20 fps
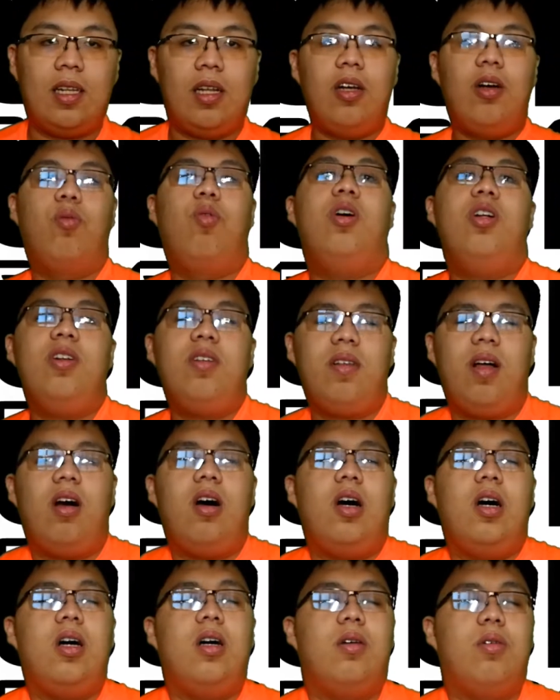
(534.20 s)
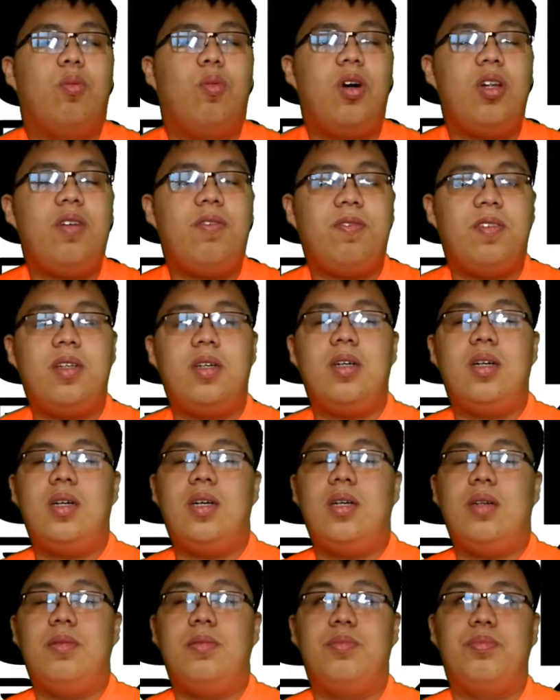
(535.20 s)
one of
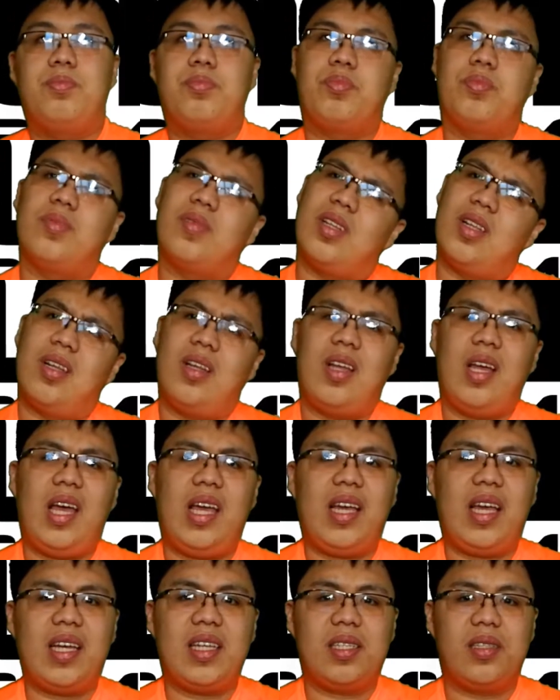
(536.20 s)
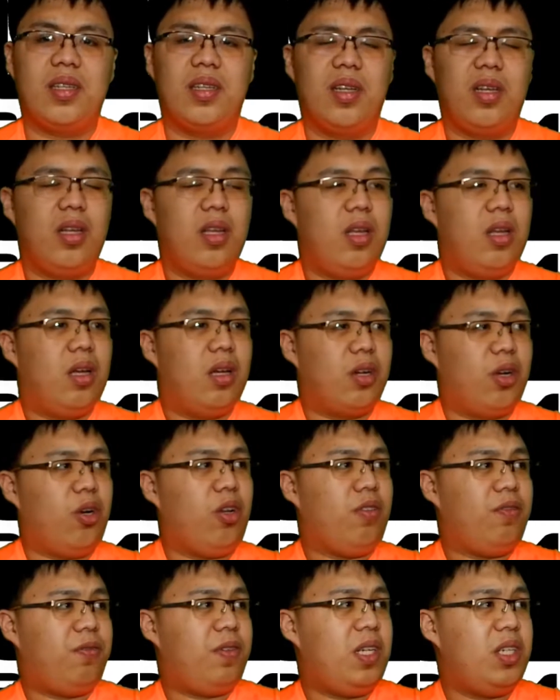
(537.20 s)
the, I guess, good
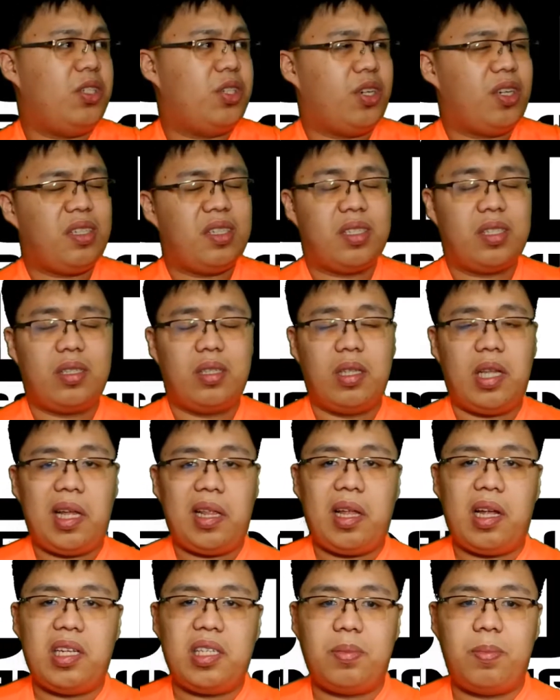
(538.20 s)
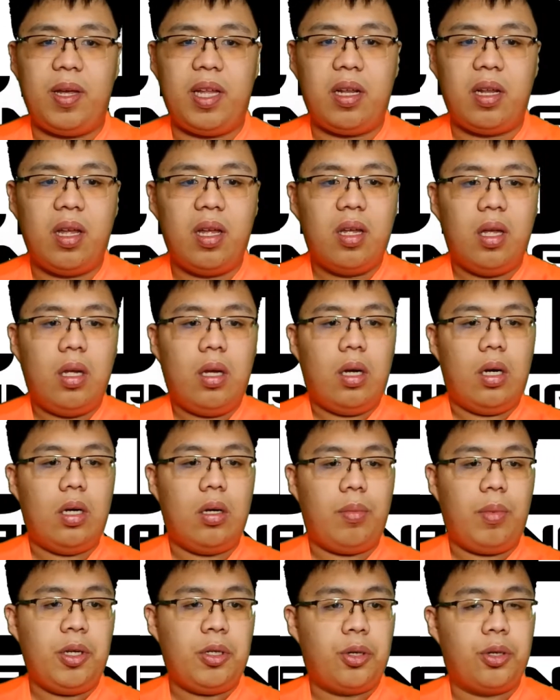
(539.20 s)
features that has been
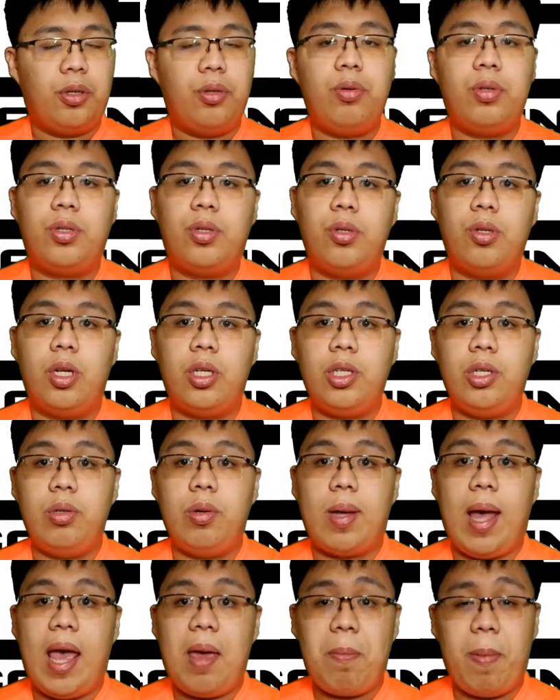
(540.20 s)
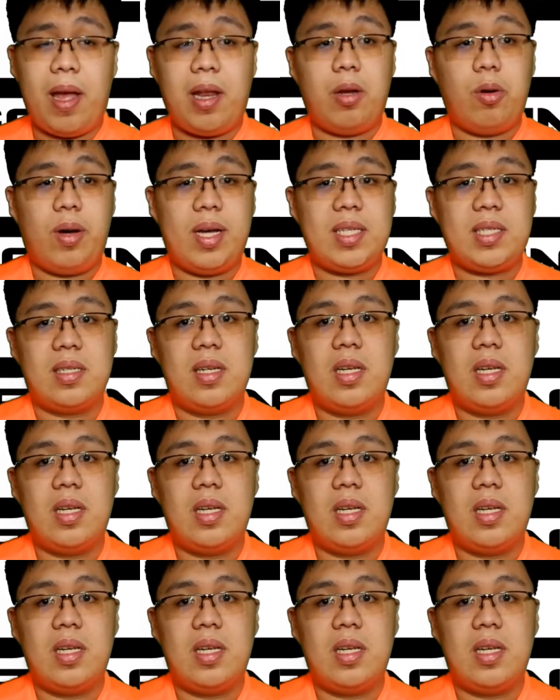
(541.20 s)
introduced to the new iPadOS